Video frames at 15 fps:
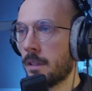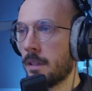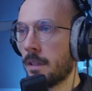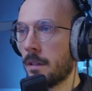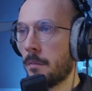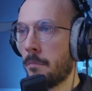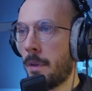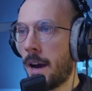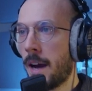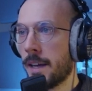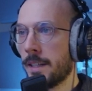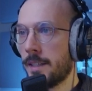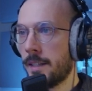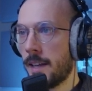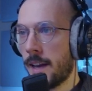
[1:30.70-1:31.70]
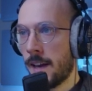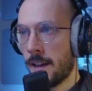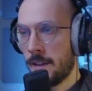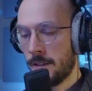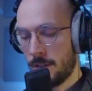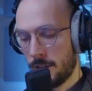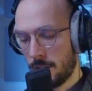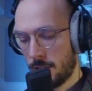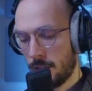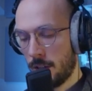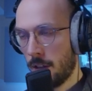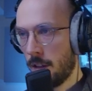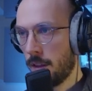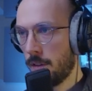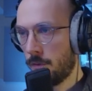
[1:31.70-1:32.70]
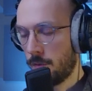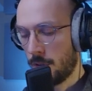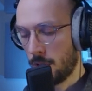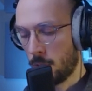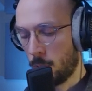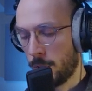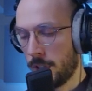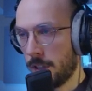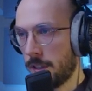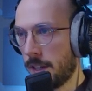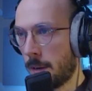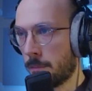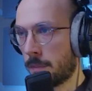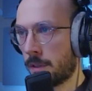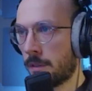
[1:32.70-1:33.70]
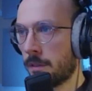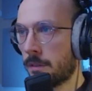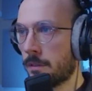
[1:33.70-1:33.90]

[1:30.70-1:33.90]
by 10 the following number